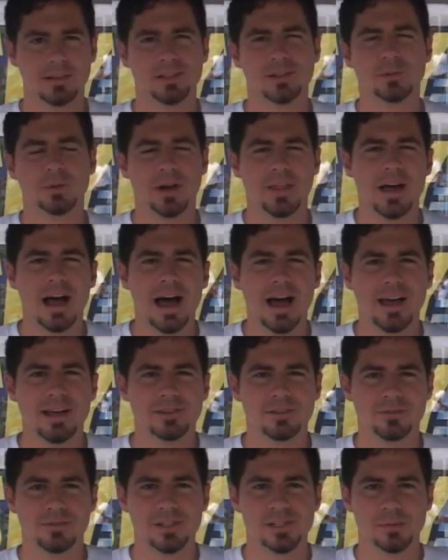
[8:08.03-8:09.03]
this is one of the
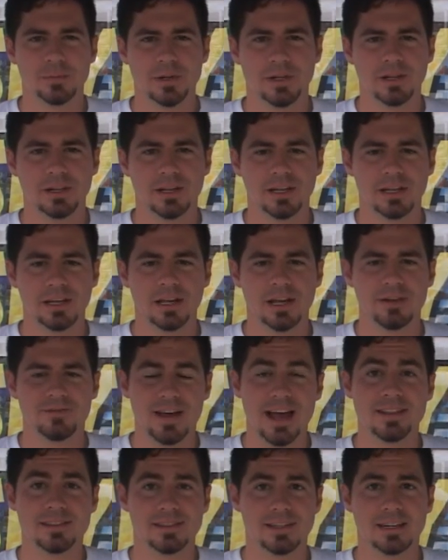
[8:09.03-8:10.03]
highest visibility
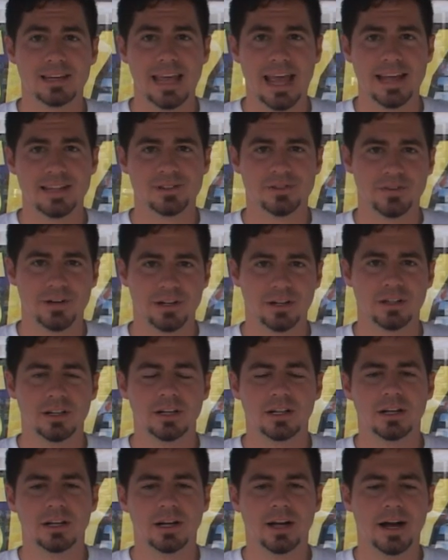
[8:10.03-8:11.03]
events in Gainesville,
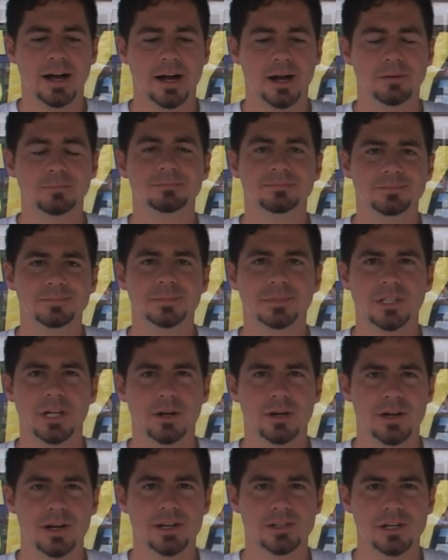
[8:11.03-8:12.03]
um, so
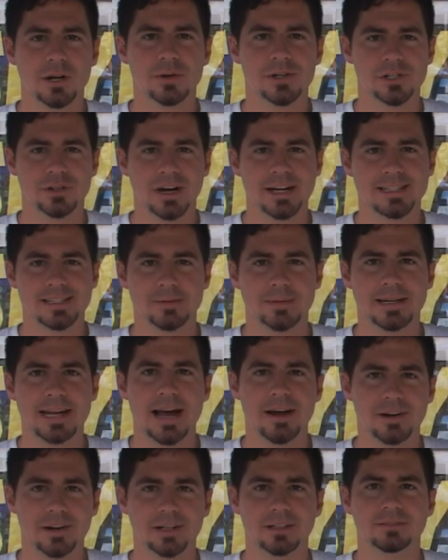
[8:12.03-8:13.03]
it's always great to be
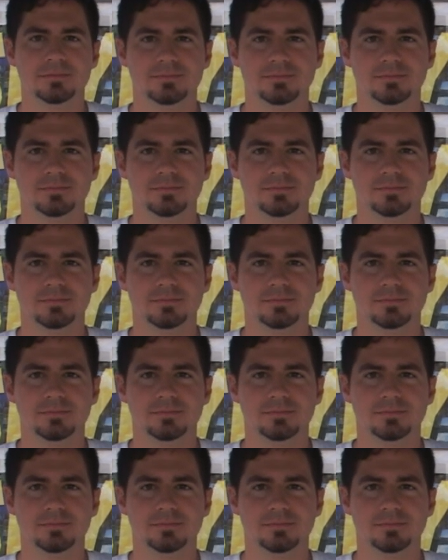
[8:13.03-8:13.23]
down here.